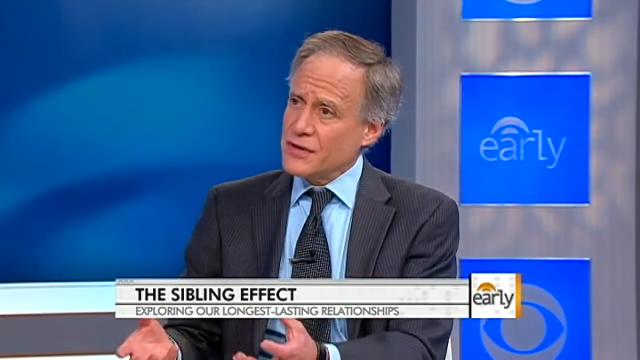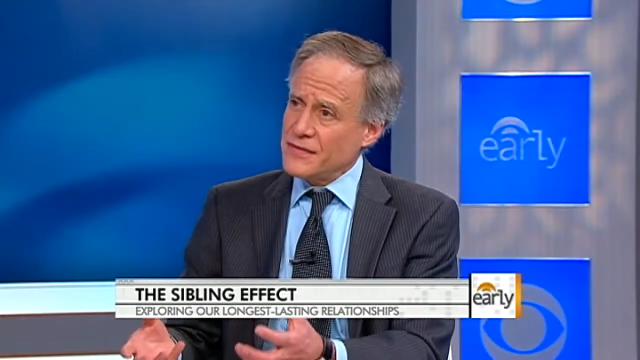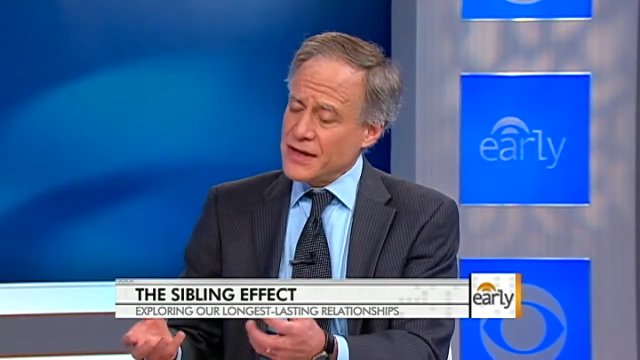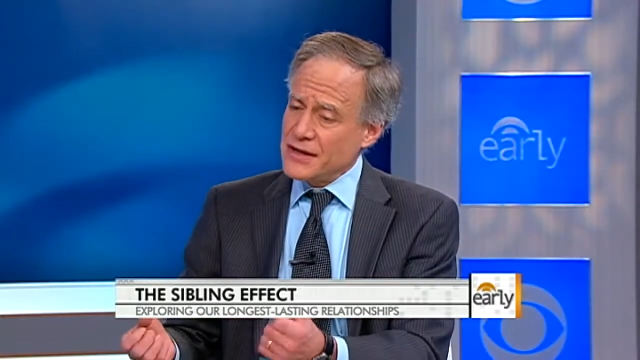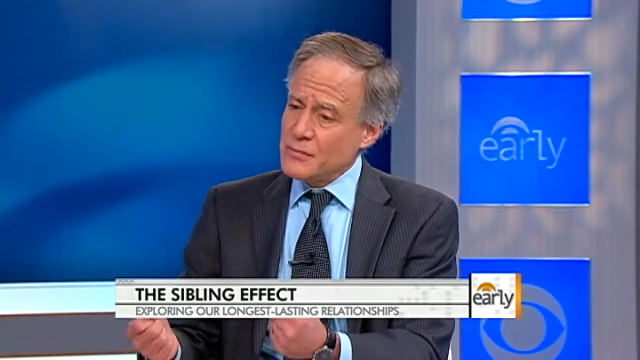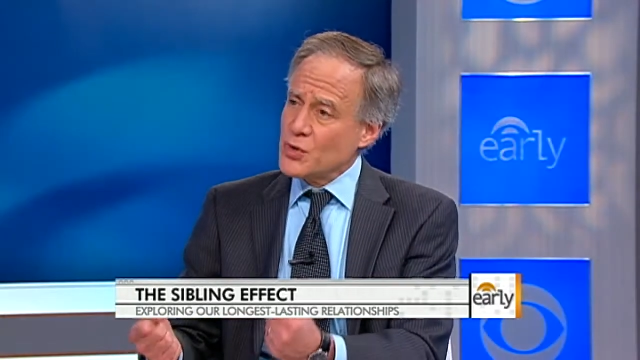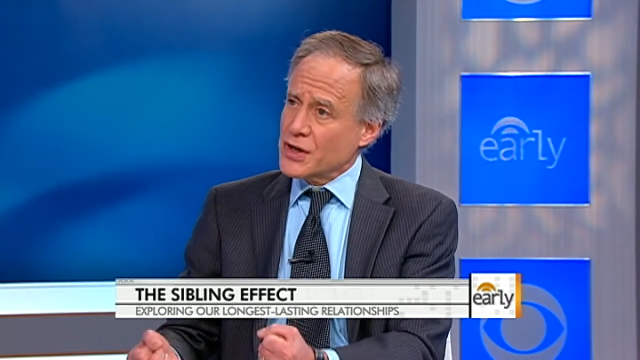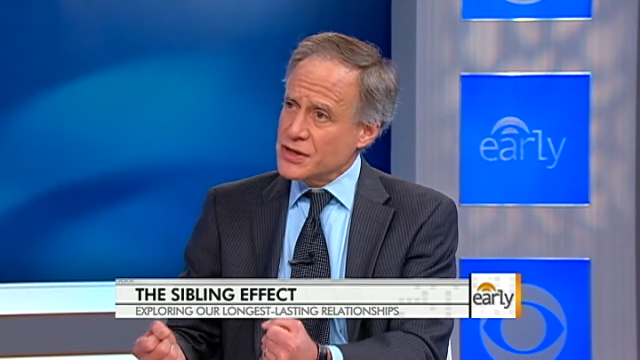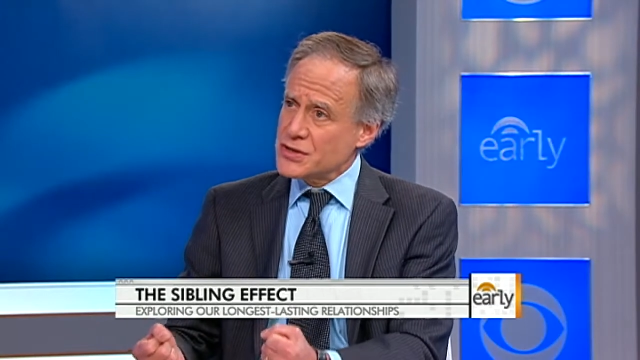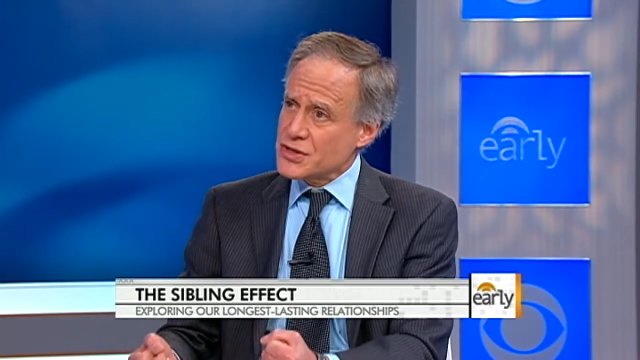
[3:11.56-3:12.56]
of a
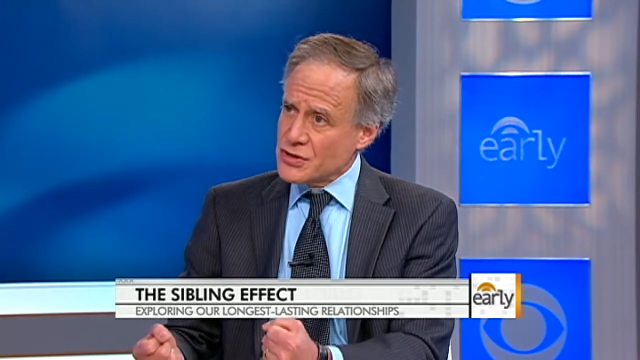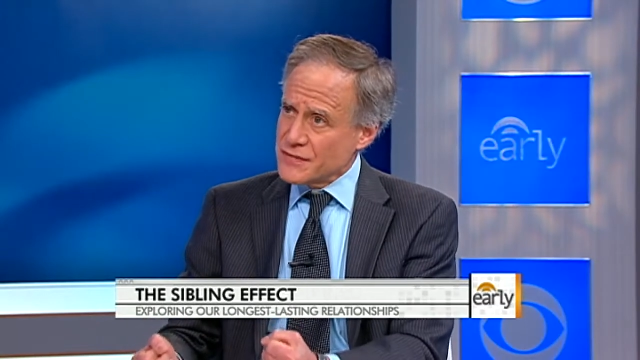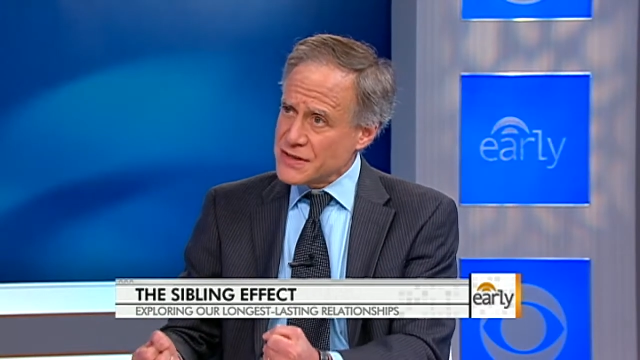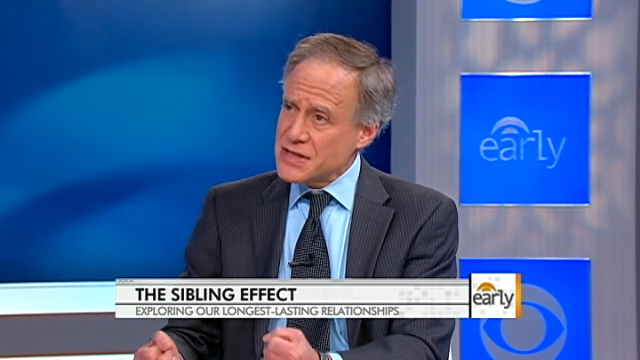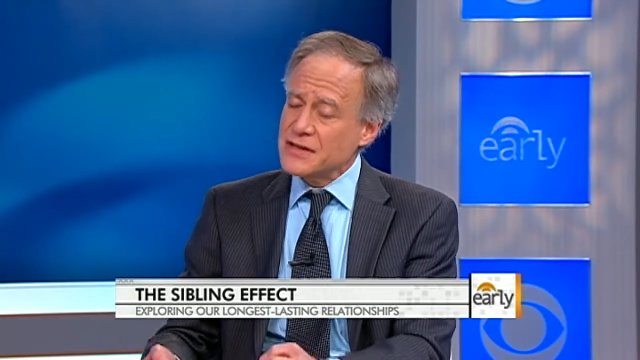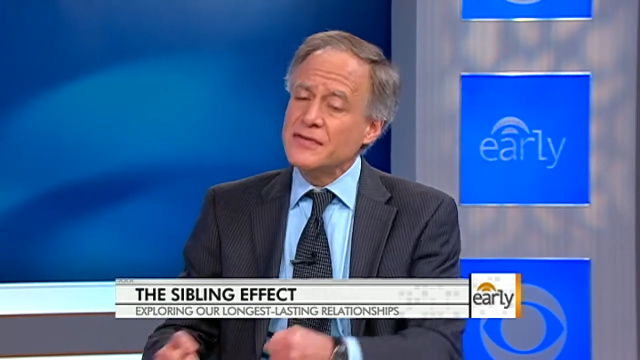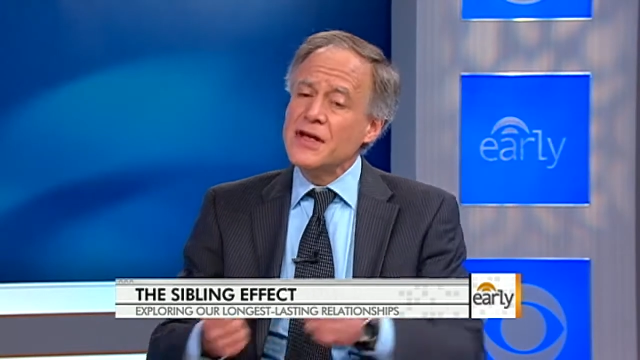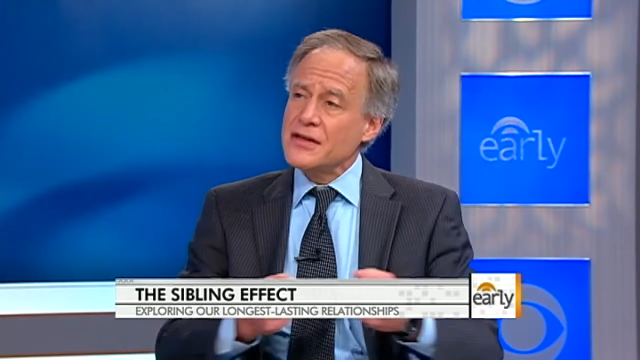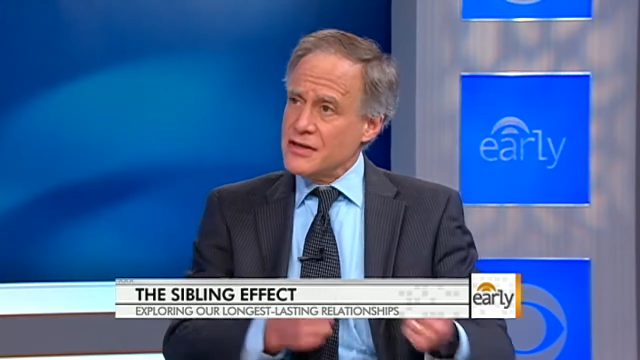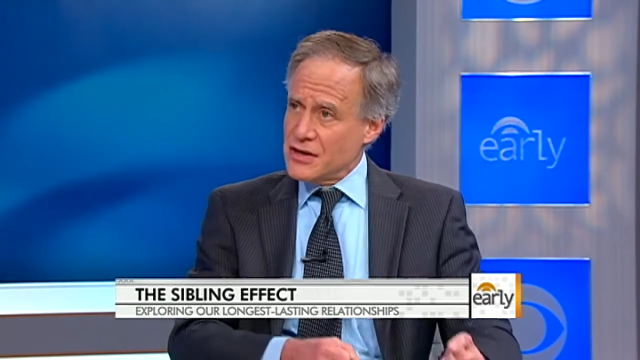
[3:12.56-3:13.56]
more conservative,
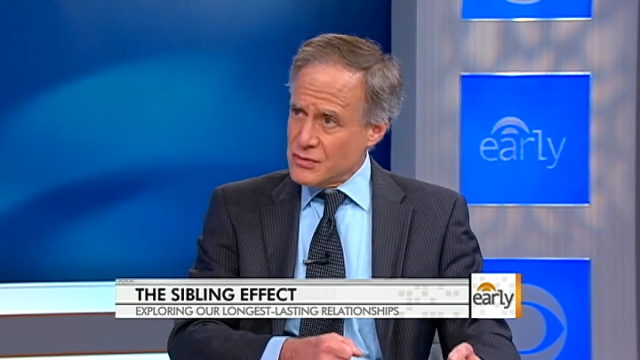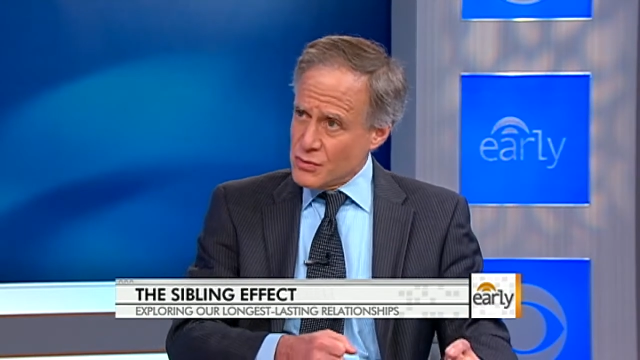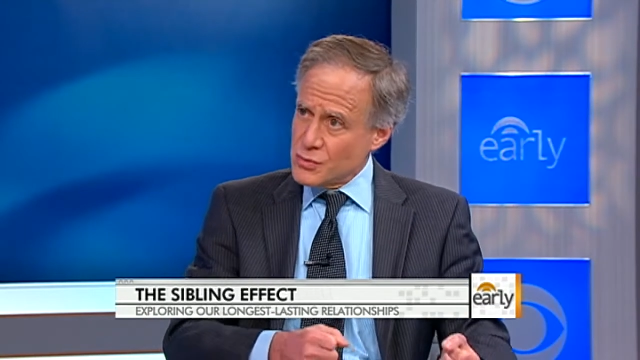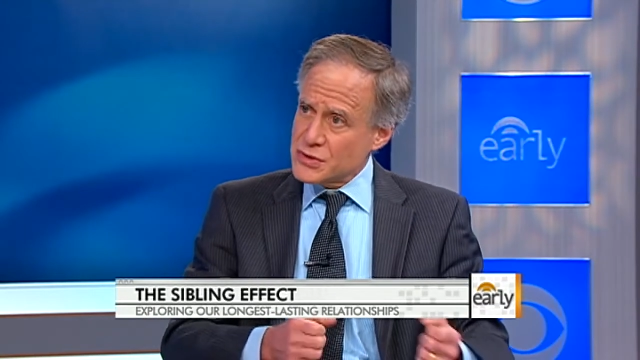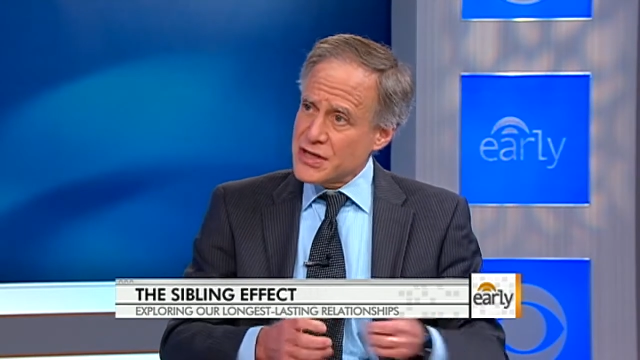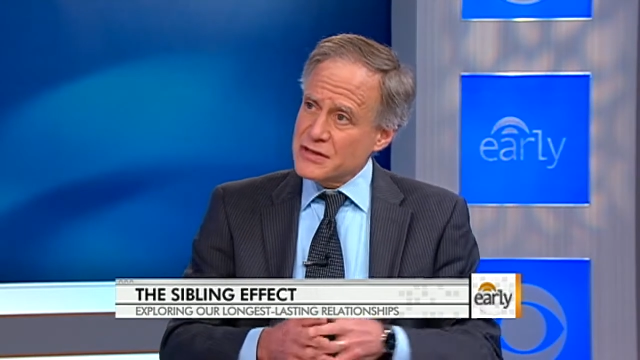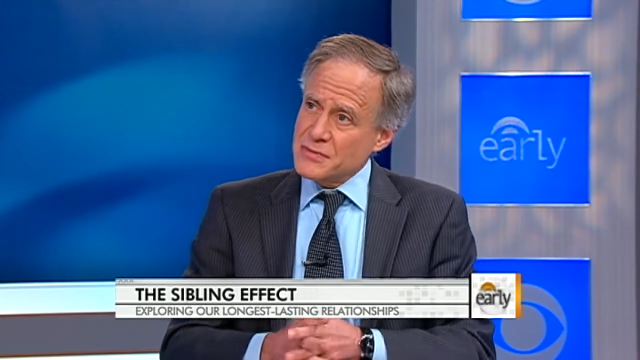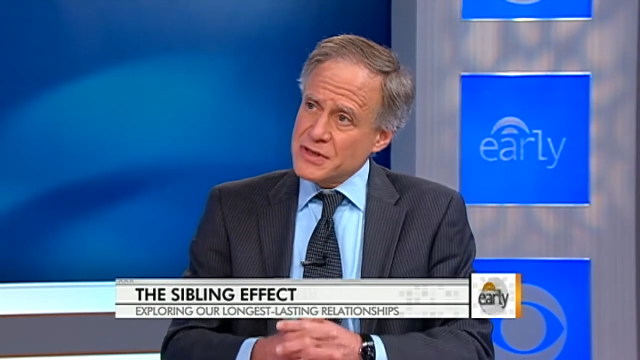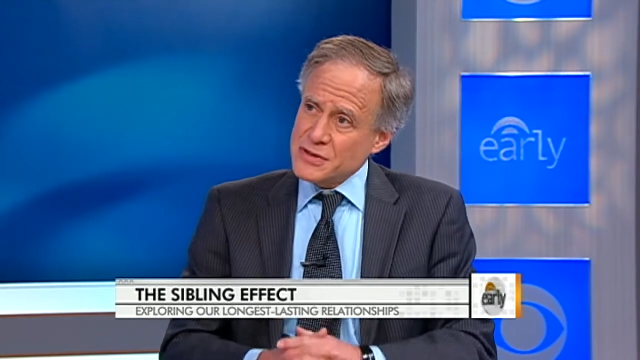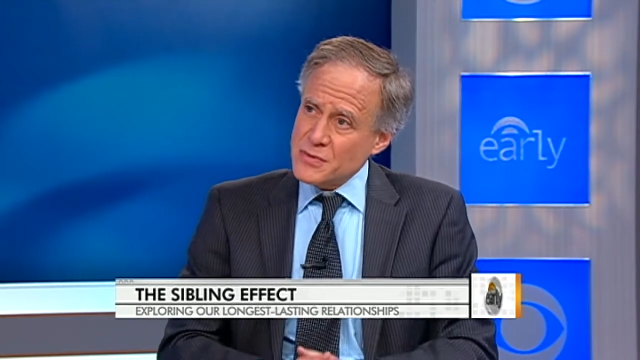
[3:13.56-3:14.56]
the other one will tend to
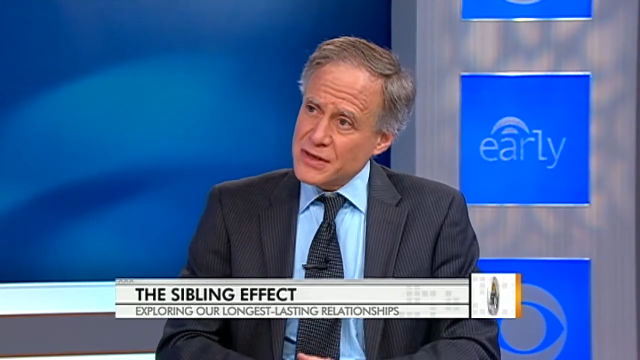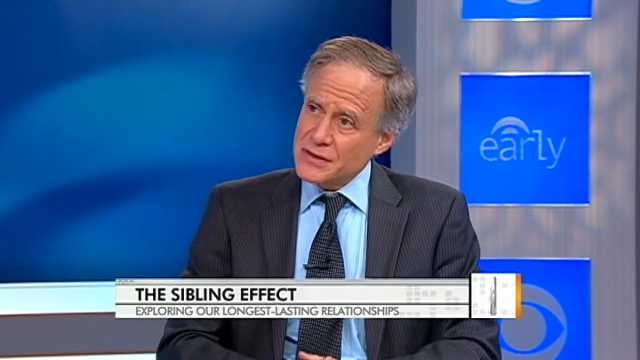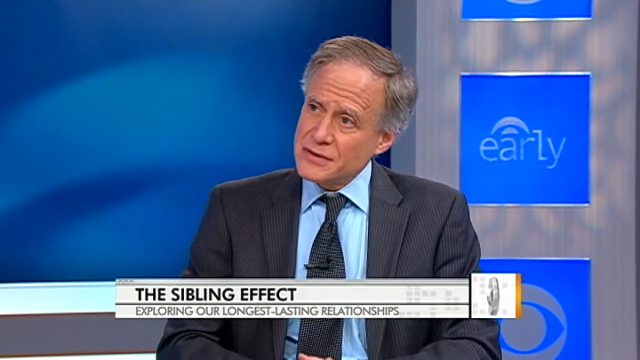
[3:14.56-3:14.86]
be as well.